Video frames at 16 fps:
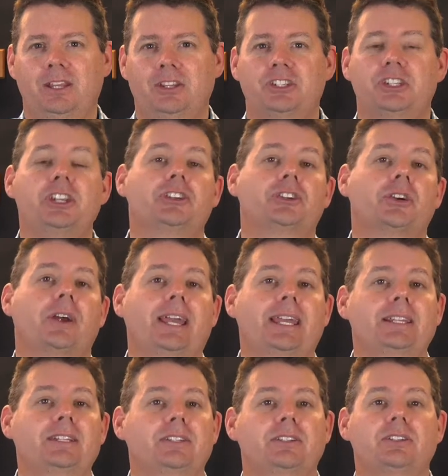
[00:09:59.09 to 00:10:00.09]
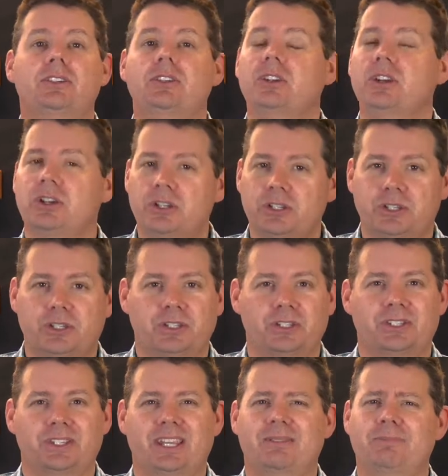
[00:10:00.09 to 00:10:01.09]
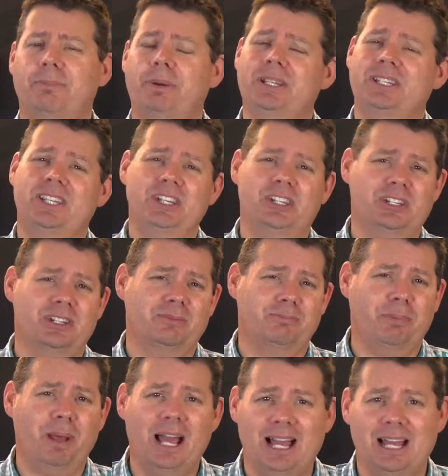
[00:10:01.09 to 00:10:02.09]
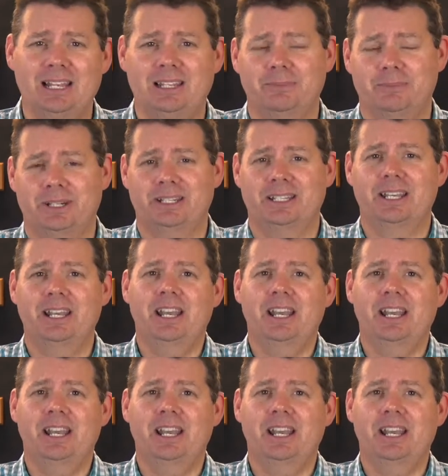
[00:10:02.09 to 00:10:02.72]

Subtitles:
She trained nurses and petitioned parliament.